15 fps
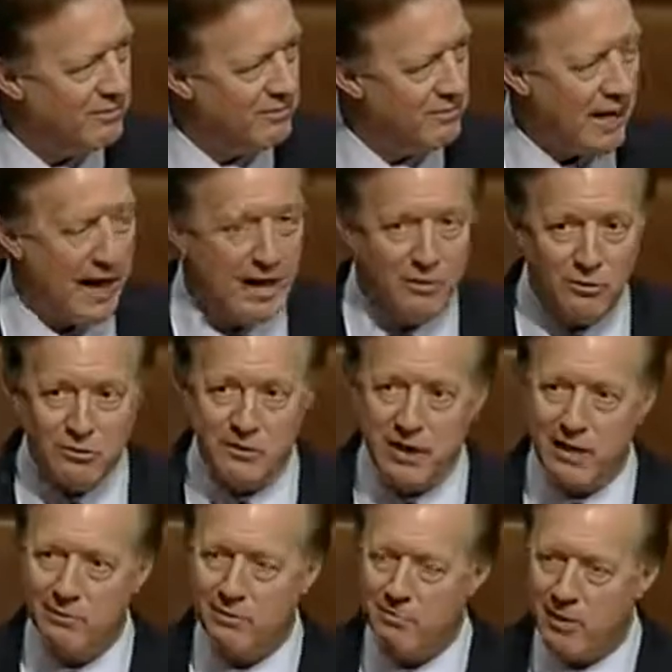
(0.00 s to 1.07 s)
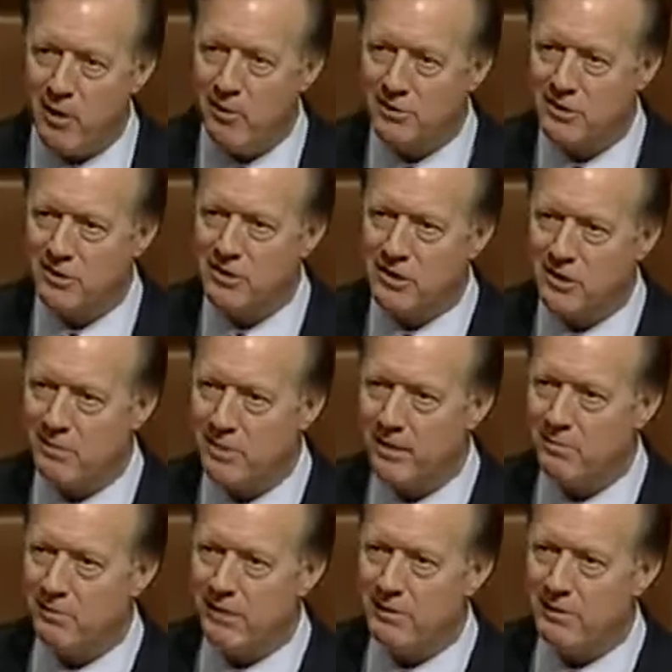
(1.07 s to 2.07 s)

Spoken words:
I understand what marriage is a commitment,